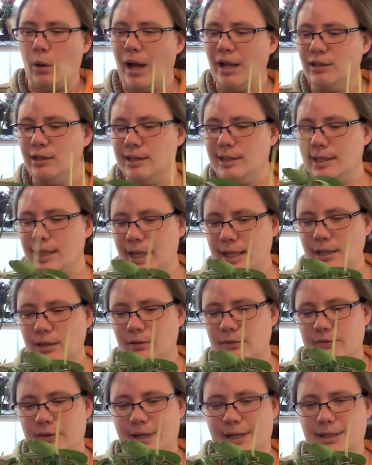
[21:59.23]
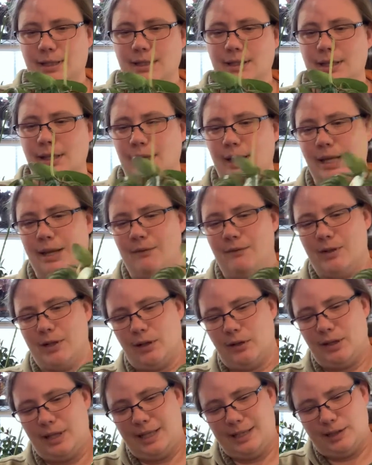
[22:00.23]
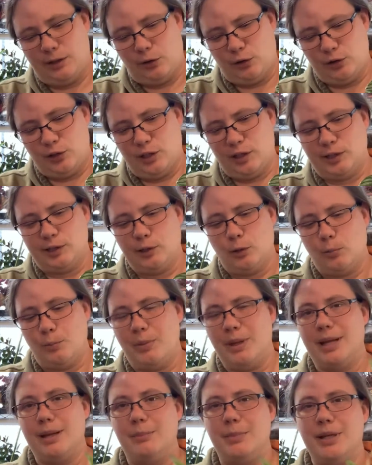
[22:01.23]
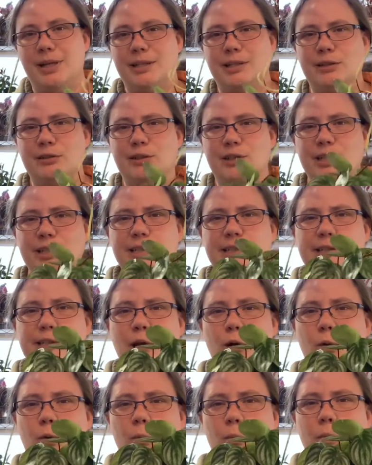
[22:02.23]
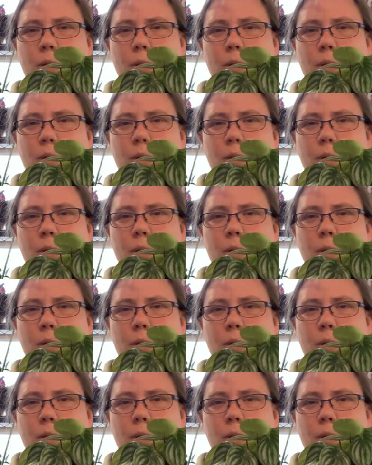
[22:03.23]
I just like the fact that the leaves on this are just so big because they're just so